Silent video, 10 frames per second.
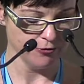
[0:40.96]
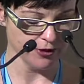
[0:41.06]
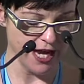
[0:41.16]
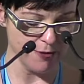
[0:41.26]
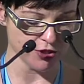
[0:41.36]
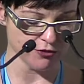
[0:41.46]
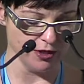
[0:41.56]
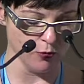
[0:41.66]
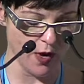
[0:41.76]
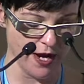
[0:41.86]
for
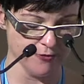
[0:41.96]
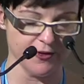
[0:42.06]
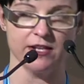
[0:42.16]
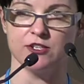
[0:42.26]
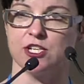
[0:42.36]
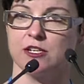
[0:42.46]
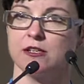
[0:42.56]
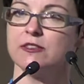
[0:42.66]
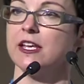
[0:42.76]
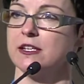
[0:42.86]
capturing wave
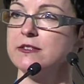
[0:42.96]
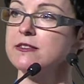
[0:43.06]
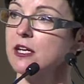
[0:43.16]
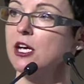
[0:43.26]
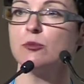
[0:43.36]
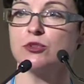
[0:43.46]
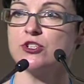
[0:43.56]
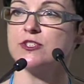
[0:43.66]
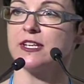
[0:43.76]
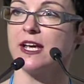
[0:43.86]
energy, that is,
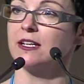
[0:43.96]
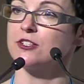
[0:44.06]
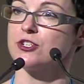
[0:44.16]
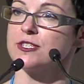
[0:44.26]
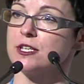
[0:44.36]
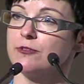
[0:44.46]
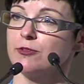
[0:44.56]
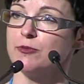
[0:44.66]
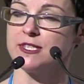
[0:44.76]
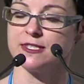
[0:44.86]
producing electricity
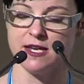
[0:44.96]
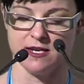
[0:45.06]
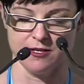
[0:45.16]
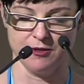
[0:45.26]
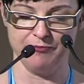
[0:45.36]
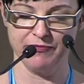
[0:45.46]
from the sea.